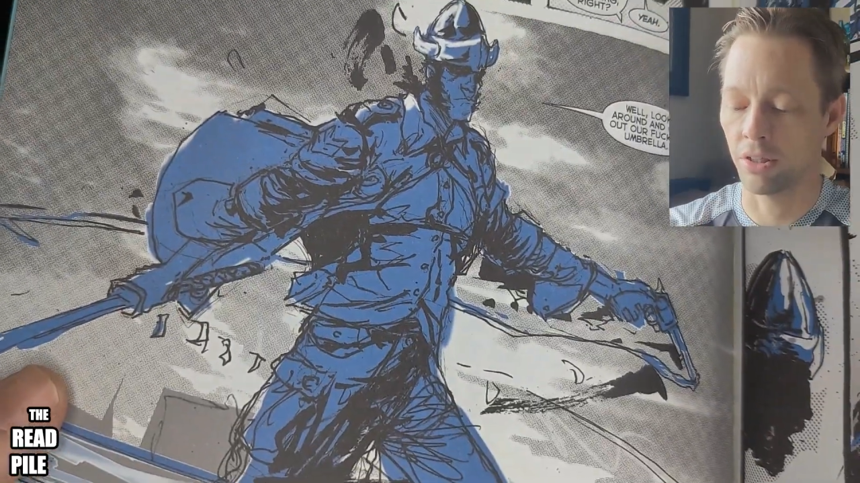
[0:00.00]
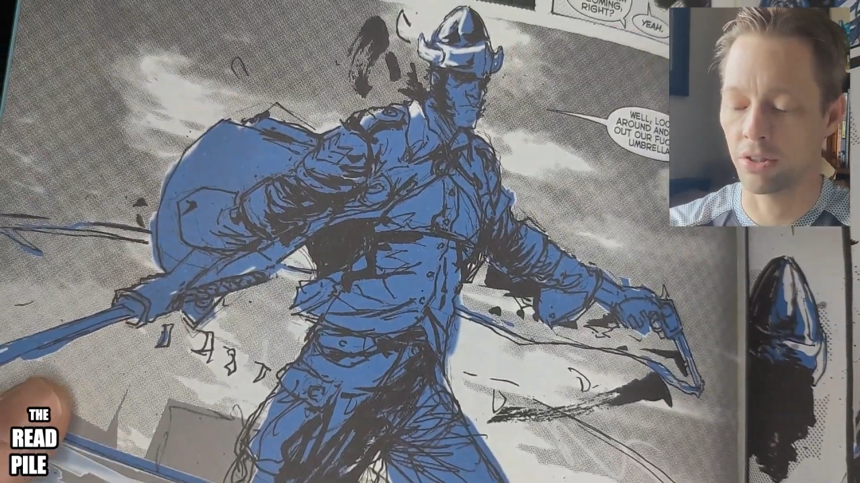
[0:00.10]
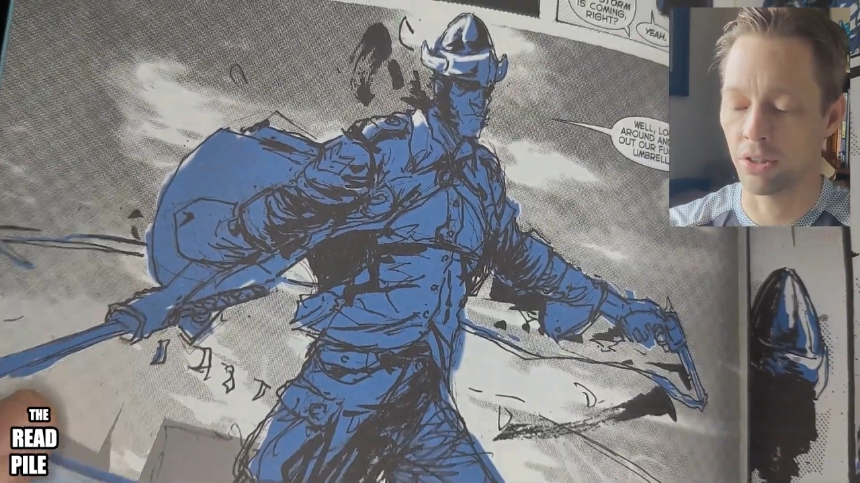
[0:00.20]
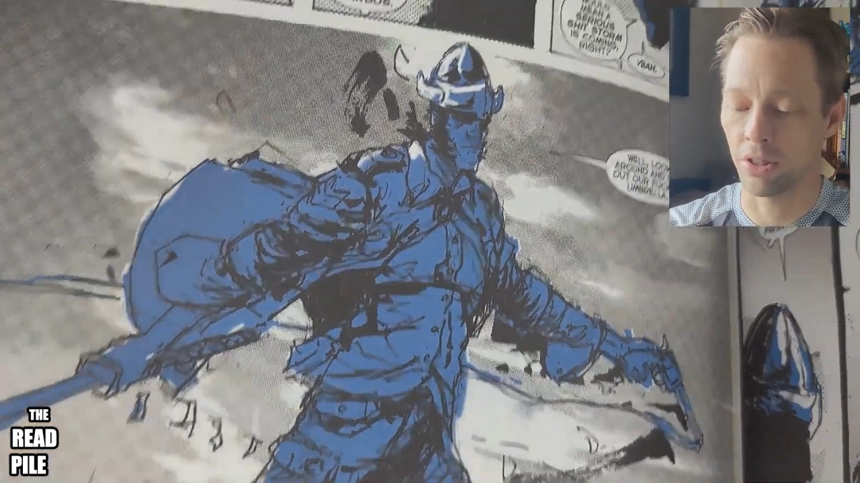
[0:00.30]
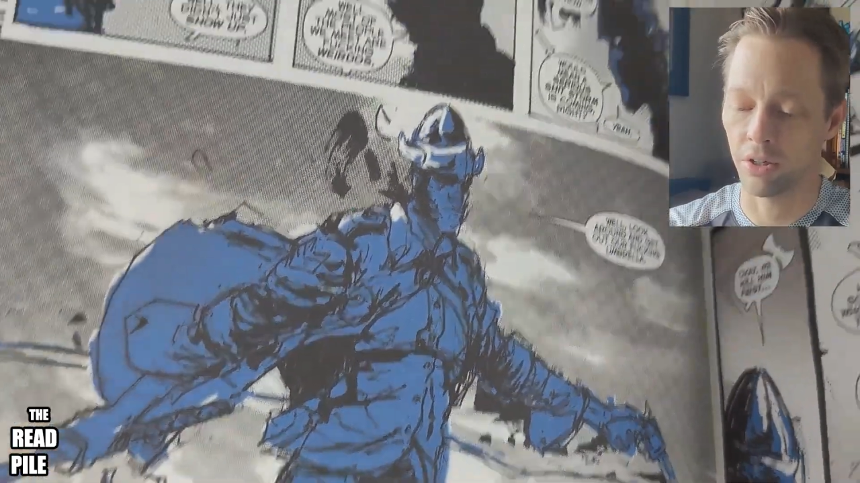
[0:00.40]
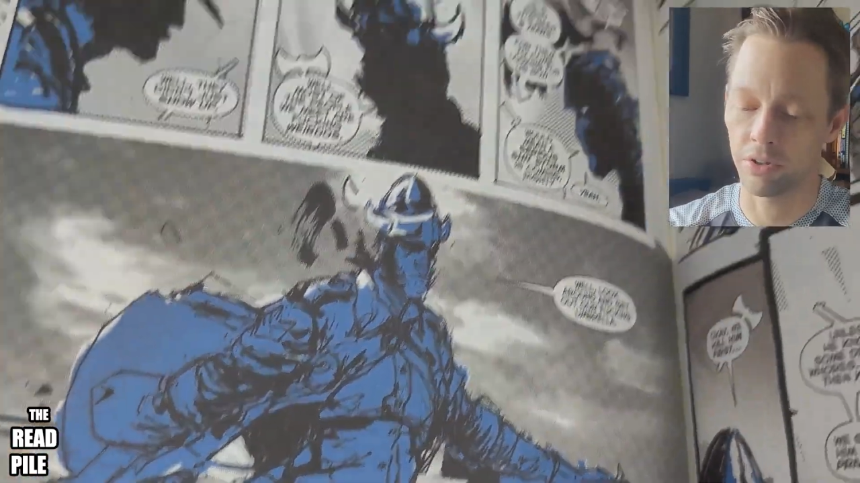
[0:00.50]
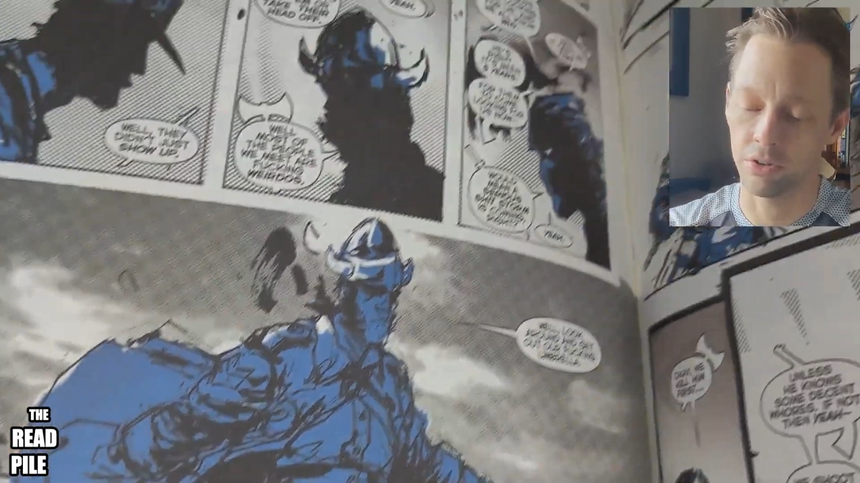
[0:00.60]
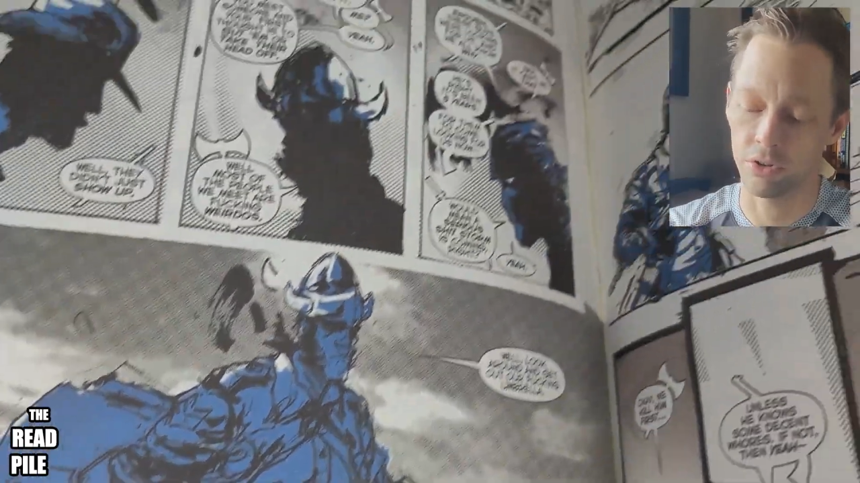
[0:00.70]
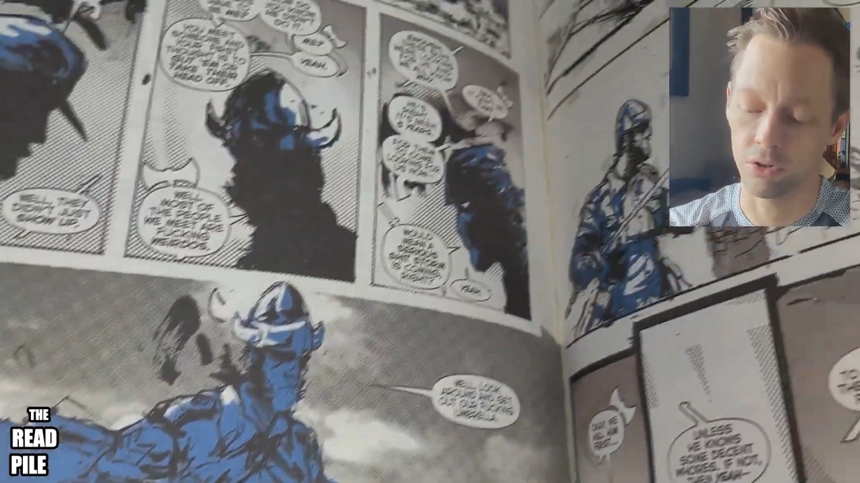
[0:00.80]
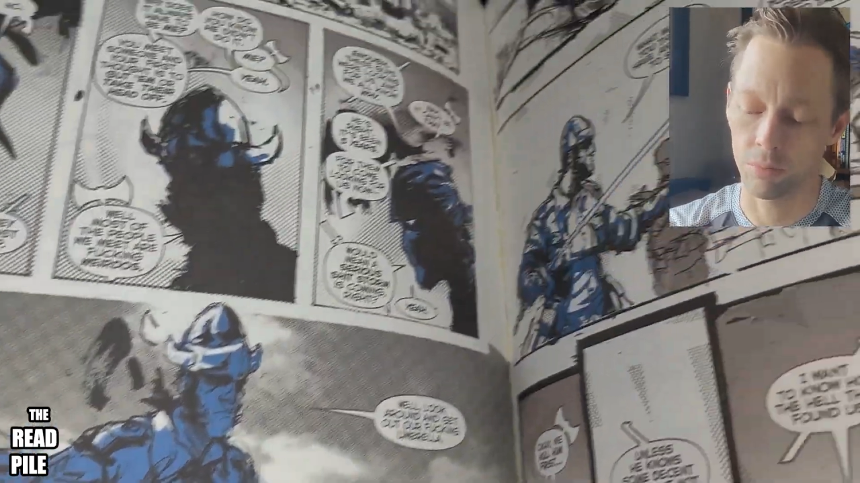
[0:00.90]
it's the
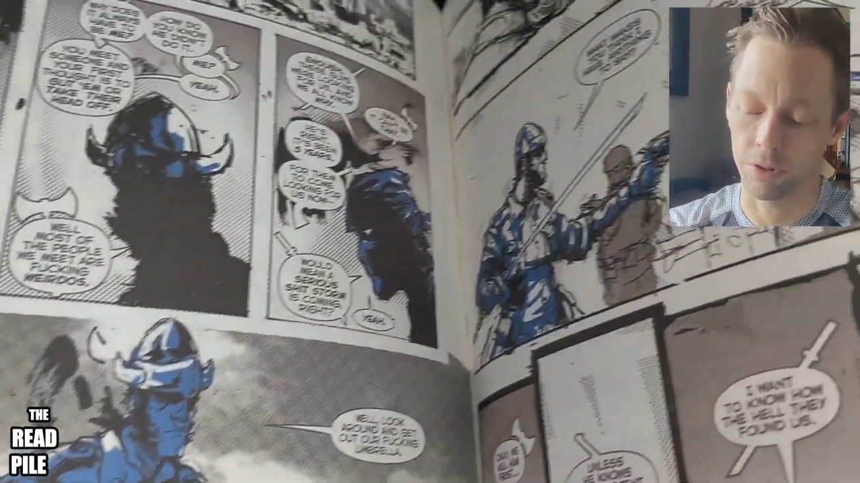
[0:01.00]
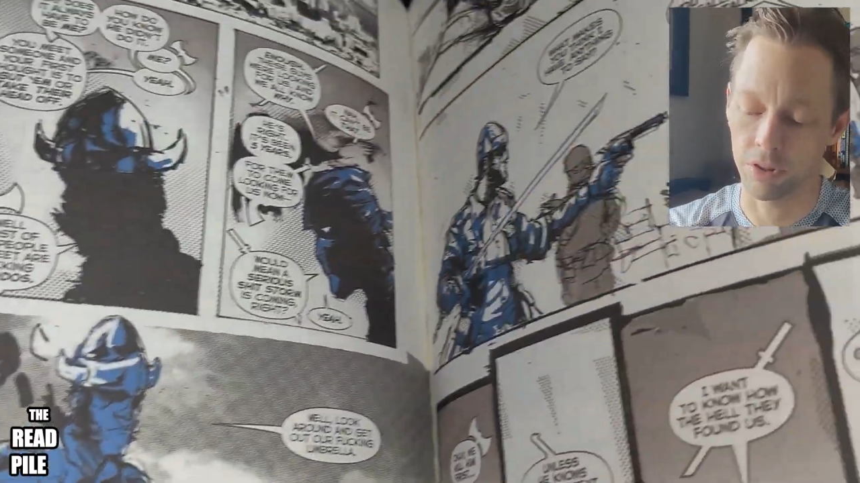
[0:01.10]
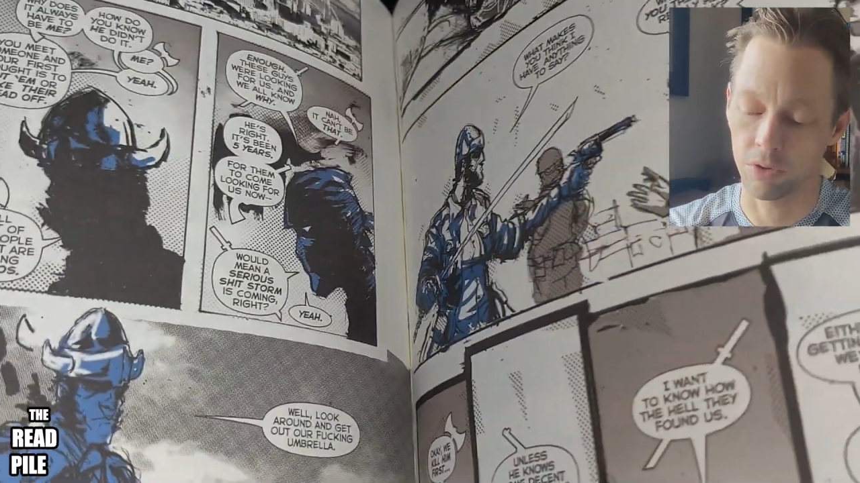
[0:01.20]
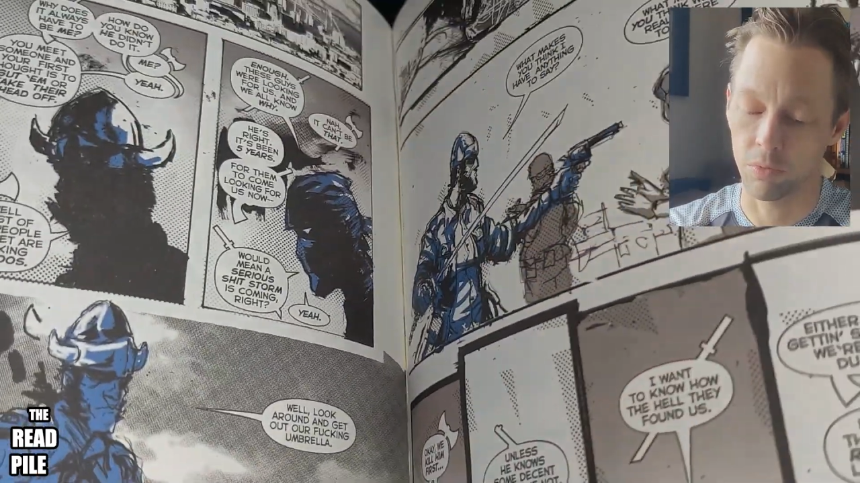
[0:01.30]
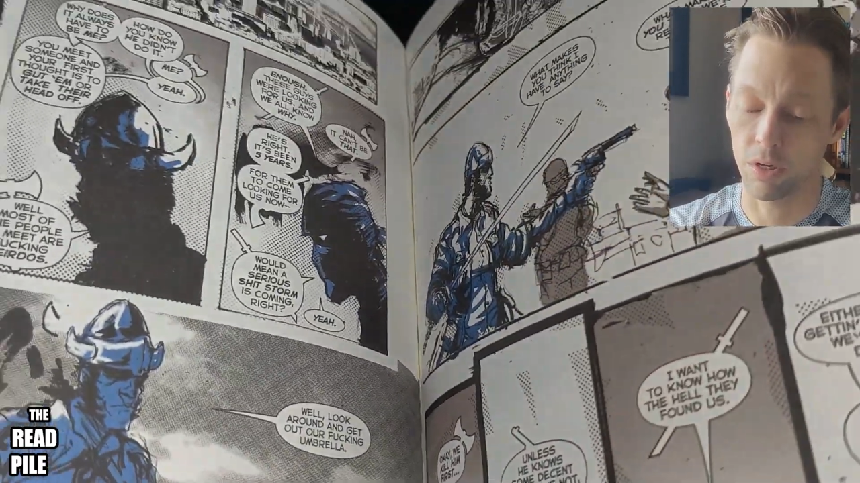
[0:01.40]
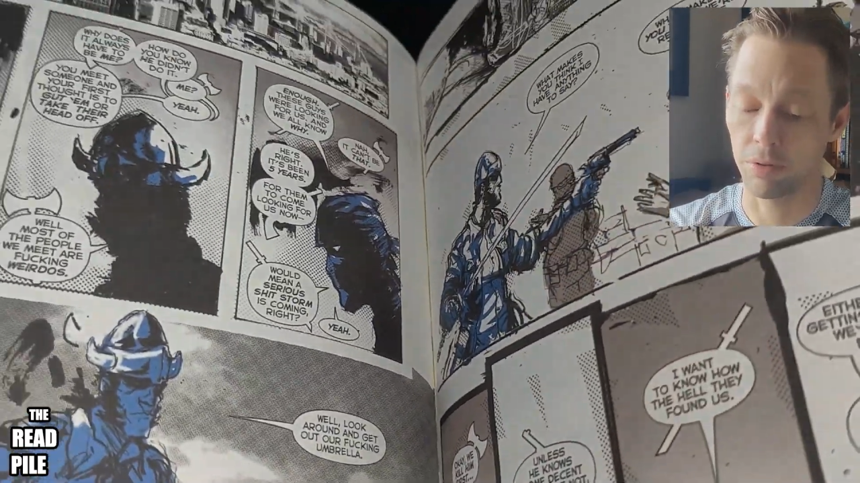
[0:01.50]
other triplets as well,